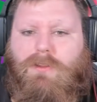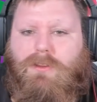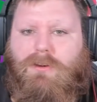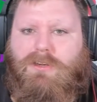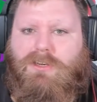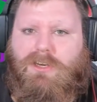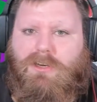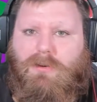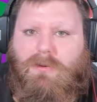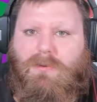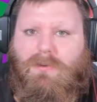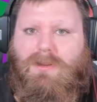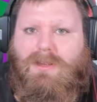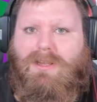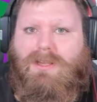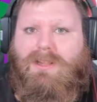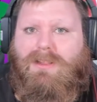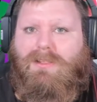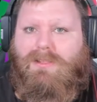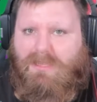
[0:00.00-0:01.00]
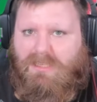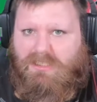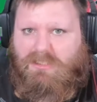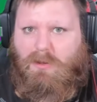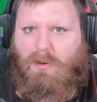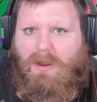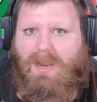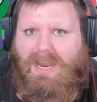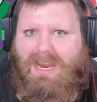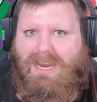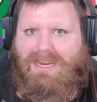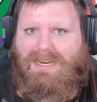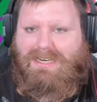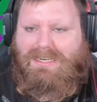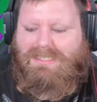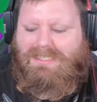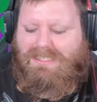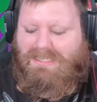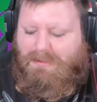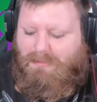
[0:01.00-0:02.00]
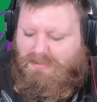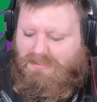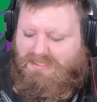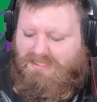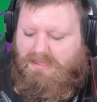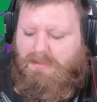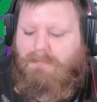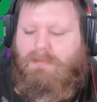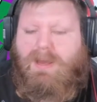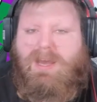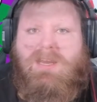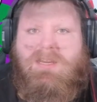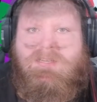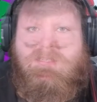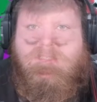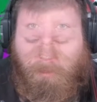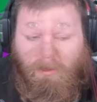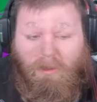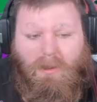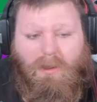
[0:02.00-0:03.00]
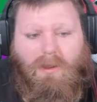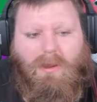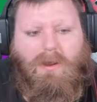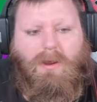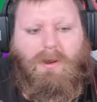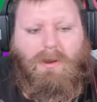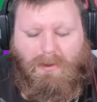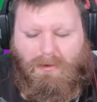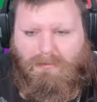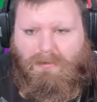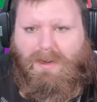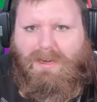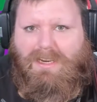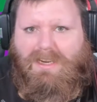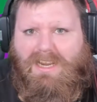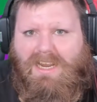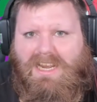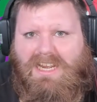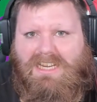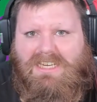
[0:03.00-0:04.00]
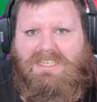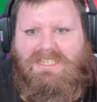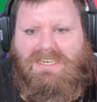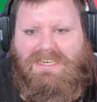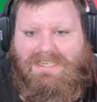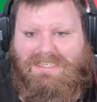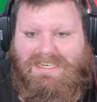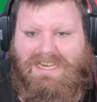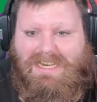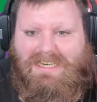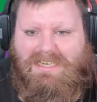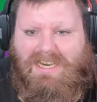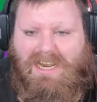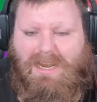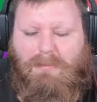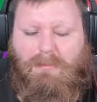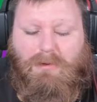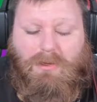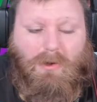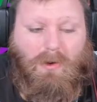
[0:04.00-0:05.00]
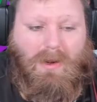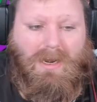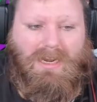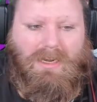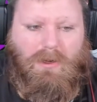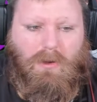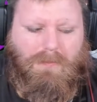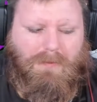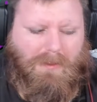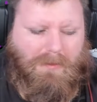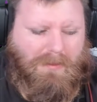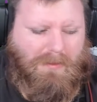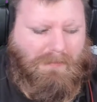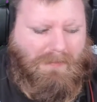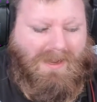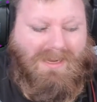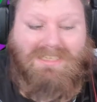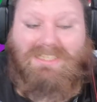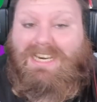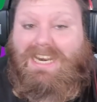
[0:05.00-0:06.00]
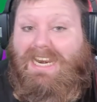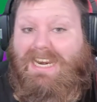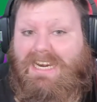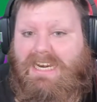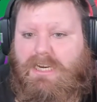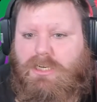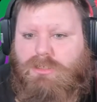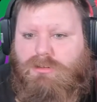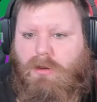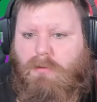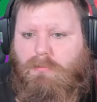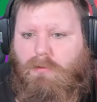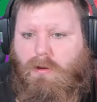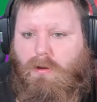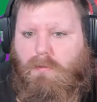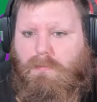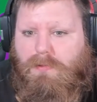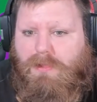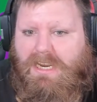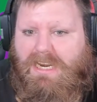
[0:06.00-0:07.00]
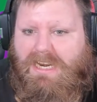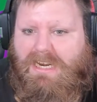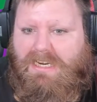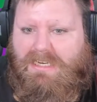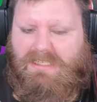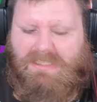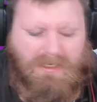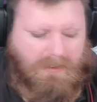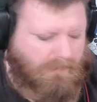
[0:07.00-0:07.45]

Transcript: ado, let's go ahead and see what's in the box. Alrighty, guys, it's that time. I'm going to go ahead and open up the box. Can I get a drum roll, please?